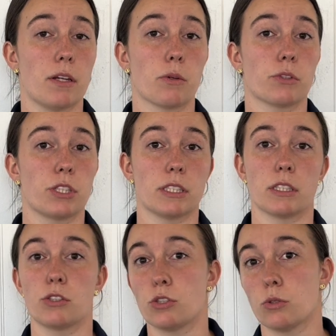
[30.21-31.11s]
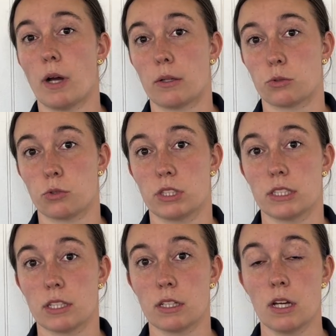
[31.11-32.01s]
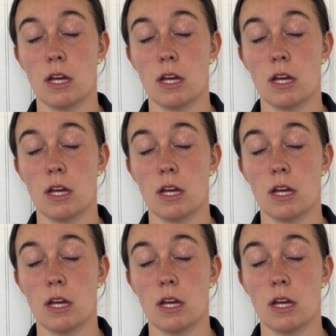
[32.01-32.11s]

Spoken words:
indoor season to outdoor season.